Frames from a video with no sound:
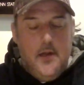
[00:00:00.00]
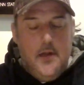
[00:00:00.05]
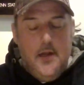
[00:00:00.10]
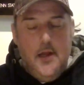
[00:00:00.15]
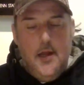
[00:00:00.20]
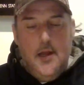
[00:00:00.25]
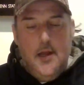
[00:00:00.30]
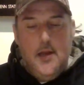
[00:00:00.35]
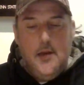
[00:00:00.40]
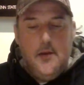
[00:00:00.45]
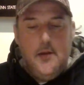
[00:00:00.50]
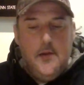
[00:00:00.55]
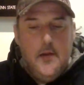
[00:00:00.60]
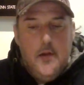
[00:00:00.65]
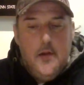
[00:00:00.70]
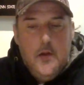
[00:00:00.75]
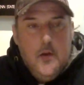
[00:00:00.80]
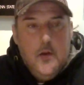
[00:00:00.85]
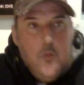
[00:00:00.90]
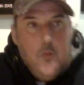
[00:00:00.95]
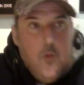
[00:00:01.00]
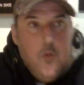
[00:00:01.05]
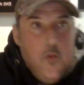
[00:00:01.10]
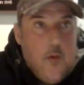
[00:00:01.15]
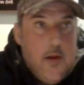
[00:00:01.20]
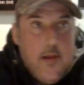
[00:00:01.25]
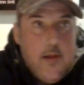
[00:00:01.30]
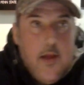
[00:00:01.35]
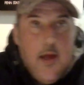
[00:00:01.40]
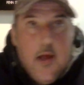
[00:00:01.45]
And we
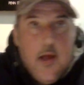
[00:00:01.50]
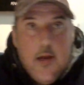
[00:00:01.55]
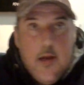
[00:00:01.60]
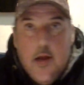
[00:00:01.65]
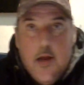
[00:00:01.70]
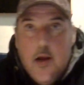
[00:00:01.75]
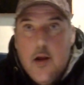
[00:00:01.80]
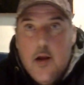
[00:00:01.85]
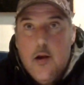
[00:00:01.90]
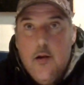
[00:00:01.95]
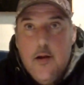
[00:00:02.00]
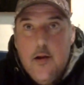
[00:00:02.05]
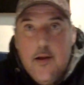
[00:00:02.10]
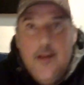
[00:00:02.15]
went down there.